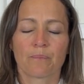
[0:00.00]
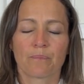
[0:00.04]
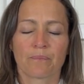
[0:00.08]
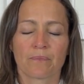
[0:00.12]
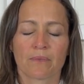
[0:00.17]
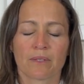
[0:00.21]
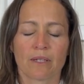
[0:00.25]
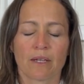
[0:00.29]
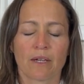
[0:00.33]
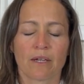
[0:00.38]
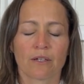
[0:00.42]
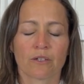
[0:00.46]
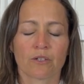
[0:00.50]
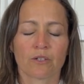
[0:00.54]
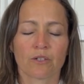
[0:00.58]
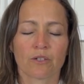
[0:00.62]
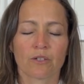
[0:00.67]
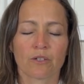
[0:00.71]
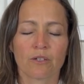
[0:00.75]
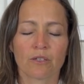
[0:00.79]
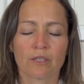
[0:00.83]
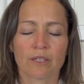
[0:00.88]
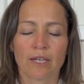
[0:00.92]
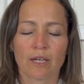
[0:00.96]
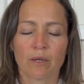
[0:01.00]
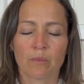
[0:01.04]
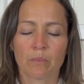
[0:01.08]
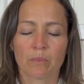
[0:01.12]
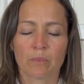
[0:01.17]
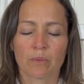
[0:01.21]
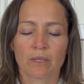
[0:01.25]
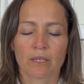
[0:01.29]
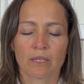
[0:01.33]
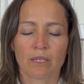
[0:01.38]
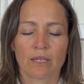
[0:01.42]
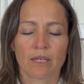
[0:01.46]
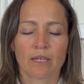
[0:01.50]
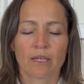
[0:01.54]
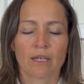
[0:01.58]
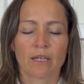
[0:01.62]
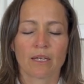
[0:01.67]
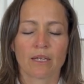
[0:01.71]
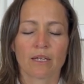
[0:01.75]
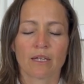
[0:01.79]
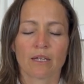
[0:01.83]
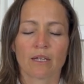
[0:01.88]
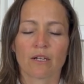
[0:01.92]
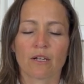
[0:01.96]
tongue curled up,
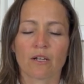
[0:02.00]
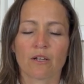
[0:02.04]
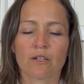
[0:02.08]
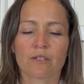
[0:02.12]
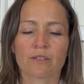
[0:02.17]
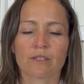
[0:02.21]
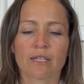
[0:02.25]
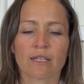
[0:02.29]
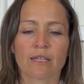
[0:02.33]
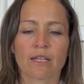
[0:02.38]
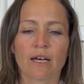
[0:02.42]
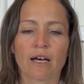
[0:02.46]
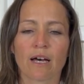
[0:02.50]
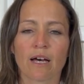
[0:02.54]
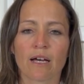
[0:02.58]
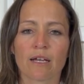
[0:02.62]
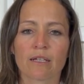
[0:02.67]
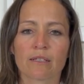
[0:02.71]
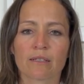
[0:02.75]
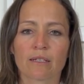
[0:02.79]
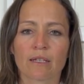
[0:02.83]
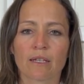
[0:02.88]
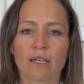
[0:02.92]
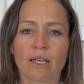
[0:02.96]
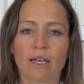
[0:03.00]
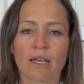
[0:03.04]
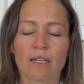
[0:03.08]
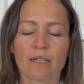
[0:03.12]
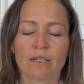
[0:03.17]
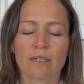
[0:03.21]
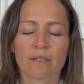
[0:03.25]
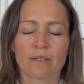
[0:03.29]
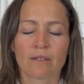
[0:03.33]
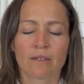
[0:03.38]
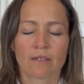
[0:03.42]
closing the eyes again.